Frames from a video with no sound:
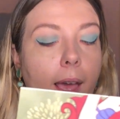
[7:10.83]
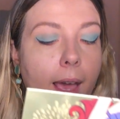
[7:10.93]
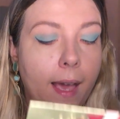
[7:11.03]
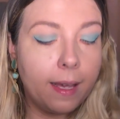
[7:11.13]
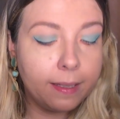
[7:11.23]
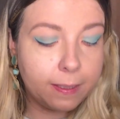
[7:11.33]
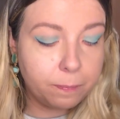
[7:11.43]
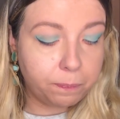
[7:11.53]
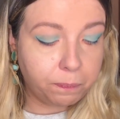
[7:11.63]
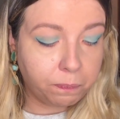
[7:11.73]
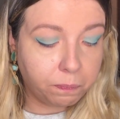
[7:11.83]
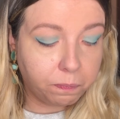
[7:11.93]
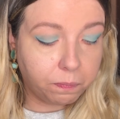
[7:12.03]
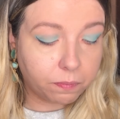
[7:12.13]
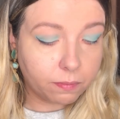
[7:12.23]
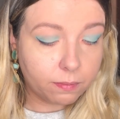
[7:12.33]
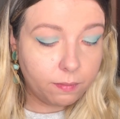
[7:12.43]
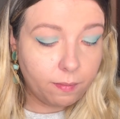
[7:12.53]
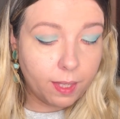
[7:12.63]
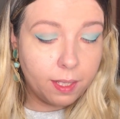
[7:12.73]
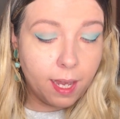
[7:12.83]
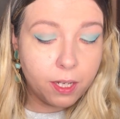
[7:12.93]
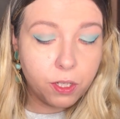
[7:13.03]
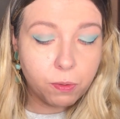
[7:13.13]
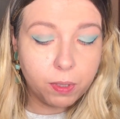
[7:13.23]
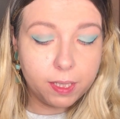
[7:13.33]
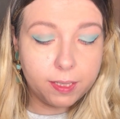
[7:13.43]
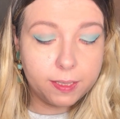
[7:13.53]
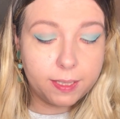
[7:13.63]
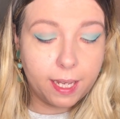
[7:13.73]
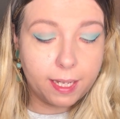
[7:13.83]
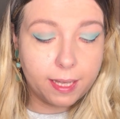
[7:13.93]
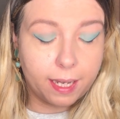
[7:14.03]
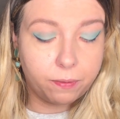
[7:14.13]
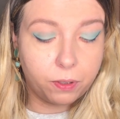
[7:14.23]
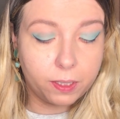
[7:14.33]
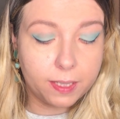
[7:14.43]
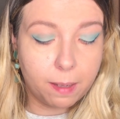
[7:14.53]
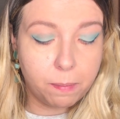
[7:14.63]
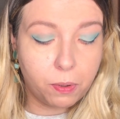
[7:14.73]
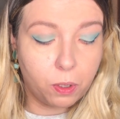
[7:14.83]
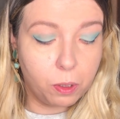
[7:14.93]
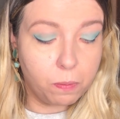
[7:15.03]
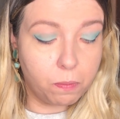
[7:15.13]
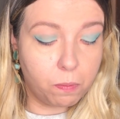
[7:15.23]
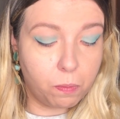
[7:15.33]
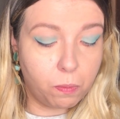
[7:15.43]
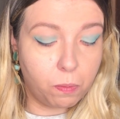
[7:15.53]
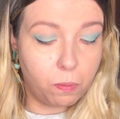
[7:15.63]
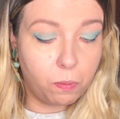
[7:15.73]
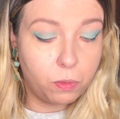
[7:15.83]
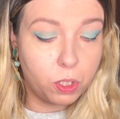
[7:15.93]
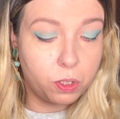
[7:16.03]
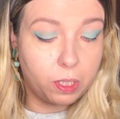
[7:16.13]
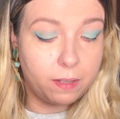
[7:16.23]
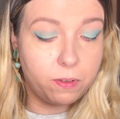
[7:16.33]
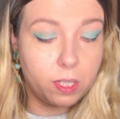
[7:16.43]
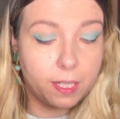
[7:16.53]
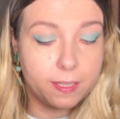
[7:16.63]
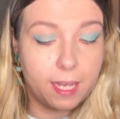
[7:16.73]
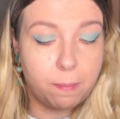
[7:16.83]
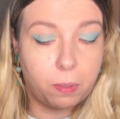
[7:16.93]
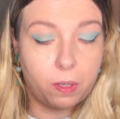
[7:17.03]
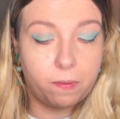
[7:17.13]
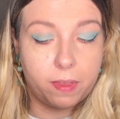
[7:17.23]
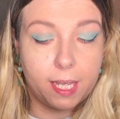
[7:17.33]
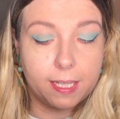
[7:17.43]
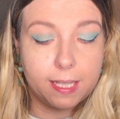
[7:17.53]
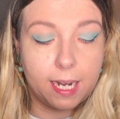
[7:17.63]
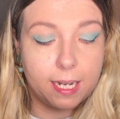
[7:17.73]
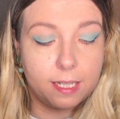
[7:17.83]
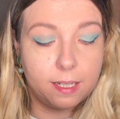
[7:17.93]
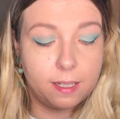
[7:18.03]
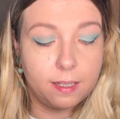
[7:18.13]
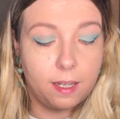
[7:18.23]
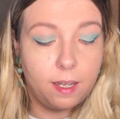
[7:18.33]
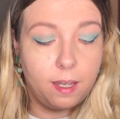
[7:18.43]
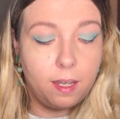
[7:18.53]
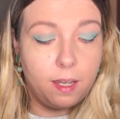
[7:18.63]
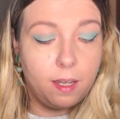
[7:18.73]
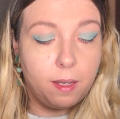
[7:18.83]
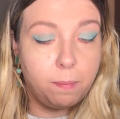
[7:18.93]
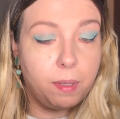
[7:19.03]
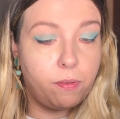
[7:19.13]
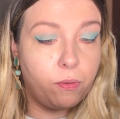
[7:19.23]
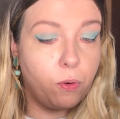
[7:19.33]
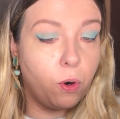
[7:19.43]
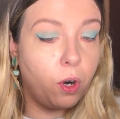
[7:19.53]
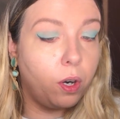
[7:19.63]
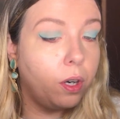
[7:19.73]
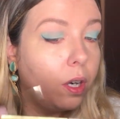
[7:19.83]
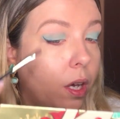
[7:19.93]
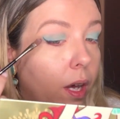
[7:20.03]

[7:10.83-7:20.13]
And yeah, I just wanted to say that, for example, just to give you an example of things that I did before